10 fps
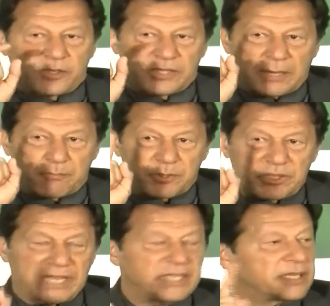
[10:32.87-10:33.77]
Because
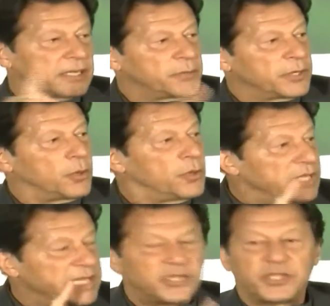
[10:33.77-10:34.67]
that potential,
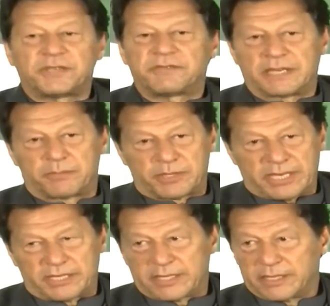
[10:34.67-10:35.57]
we only achieve
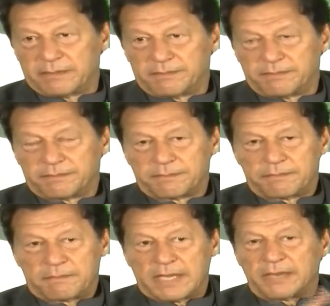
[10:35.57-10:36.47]
that potential
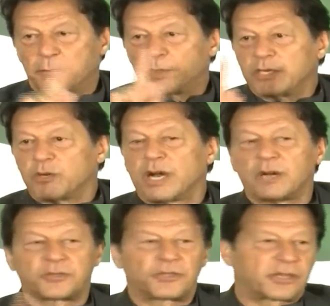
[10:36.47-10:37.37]
if
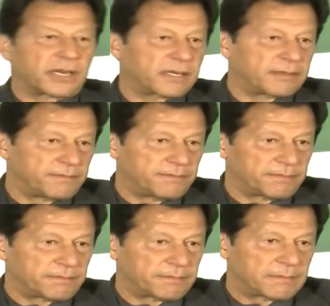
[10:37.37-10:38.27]
we know how to struggle.
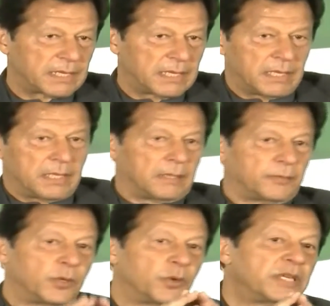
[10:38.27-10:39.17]

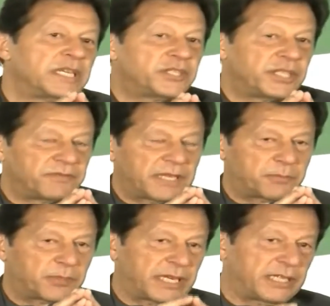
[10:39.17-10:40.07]
We only
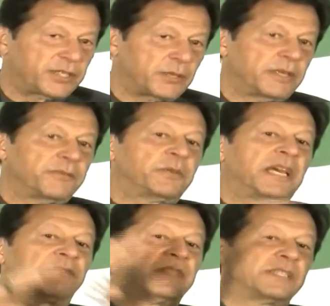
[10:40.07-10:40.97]
achieve that
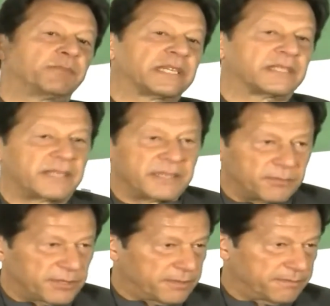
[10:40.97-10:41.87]
potential if we have these
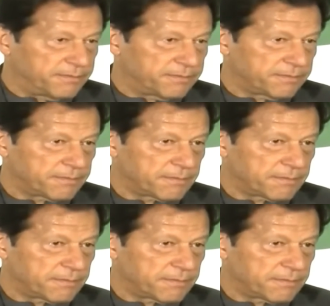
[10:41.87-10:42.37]
big dreams.